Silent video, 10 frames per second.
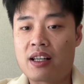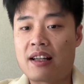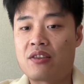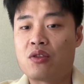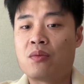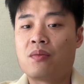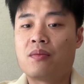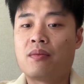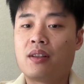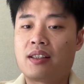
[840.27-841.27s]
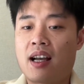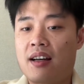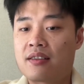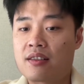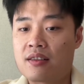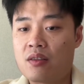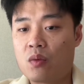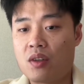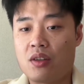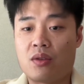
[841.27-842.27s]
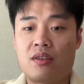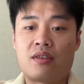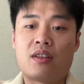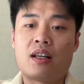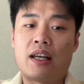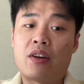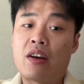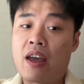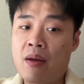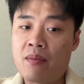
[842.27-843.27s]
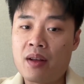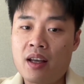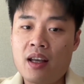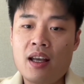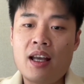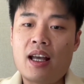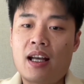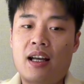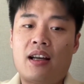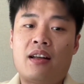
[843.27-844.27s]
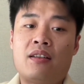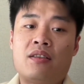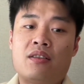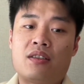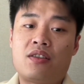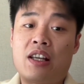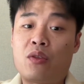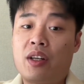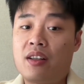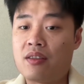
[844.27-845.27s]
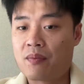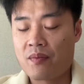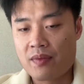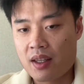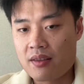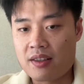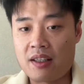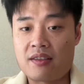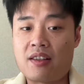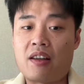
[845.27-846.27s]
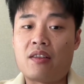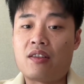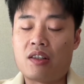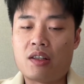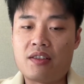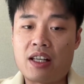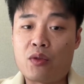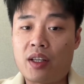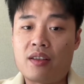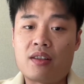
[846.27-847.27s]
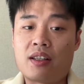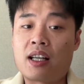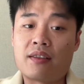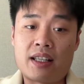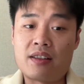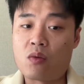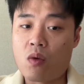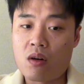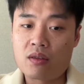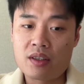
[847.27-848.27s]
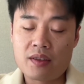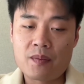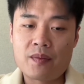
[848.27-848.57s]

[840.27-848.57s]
custom tasks. We use LLM and generate the content you want.